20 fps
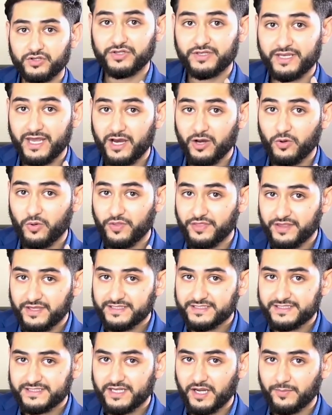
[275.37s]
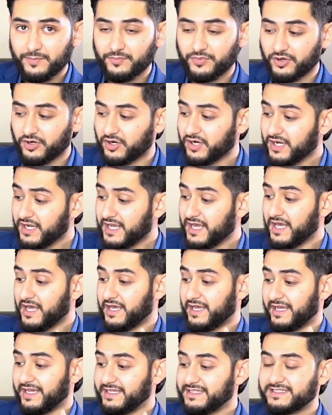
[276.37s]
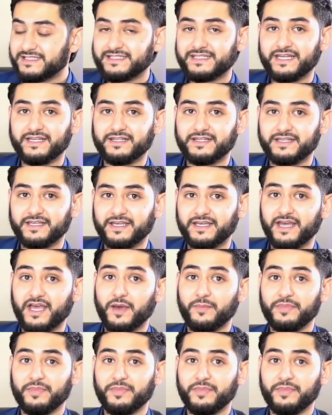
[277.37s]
Now this number, instantly